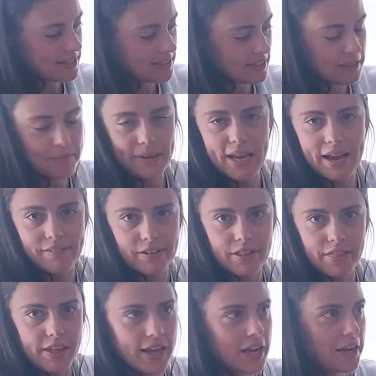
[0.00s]
going to be
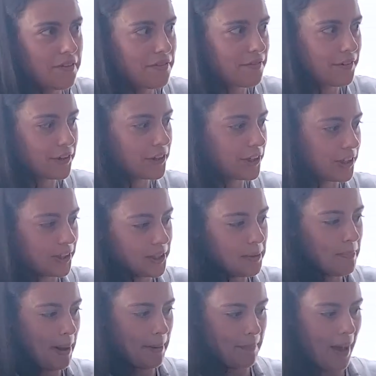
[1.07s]
everything for
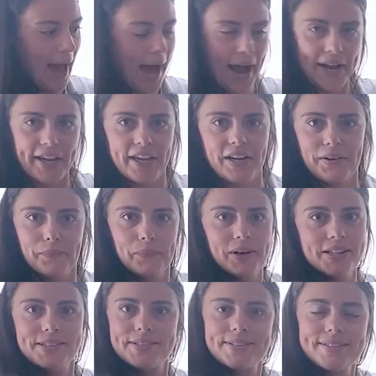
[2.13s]
my pack and
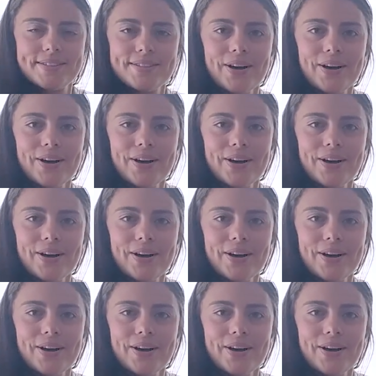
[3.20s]
what's